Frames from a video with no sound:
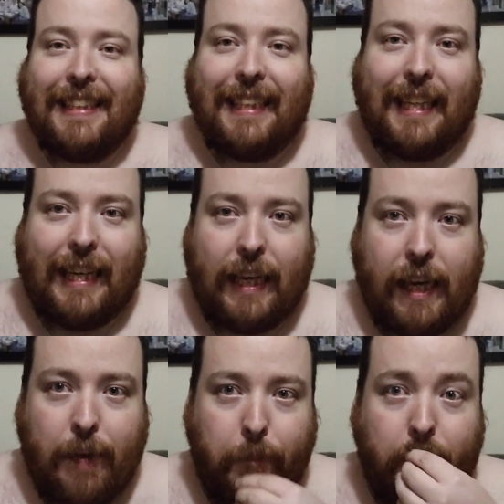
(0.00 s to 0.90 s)

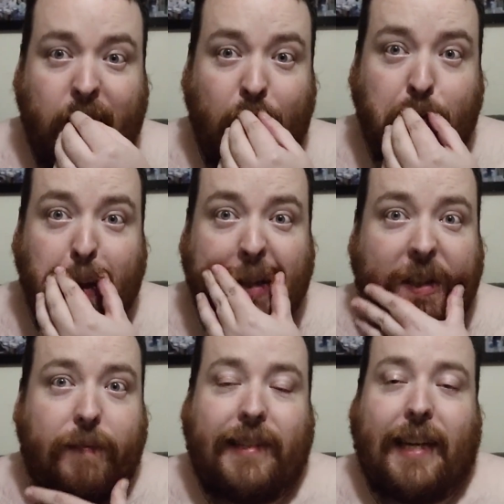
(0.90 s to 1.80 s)
That was my
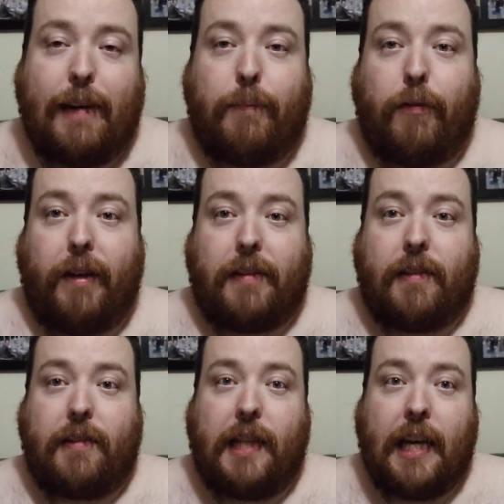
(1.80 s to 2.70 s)
attempt at Professor
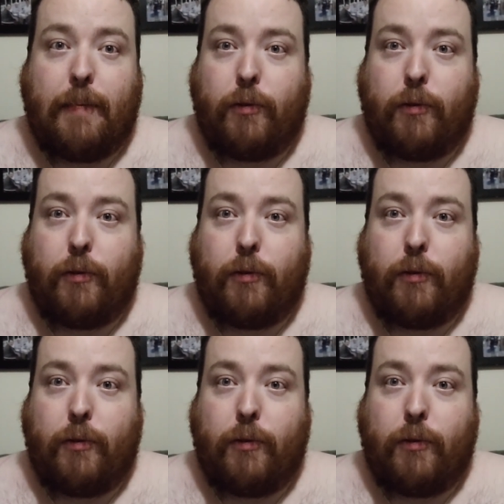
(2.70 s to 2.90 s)
Snape,